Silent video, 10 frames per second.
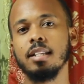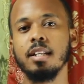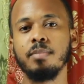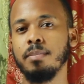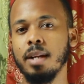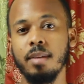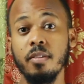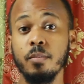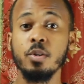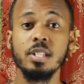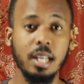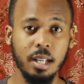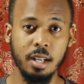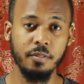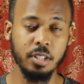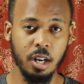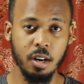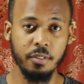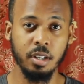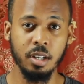I tell people I'm not the most technical
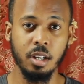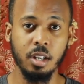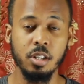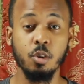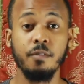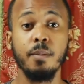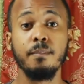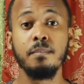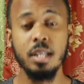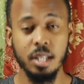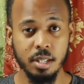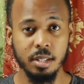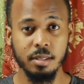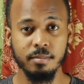photographer, so for me,